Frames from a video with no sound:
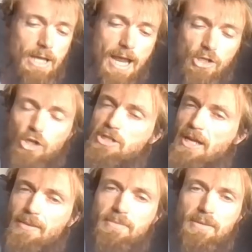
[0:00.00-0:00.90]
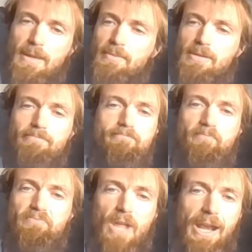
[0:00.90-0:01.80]
It's going to take me maybe
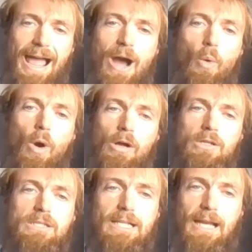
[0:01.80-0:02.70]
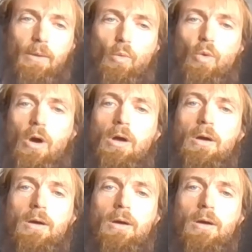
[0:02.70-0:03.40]
an hour to collect water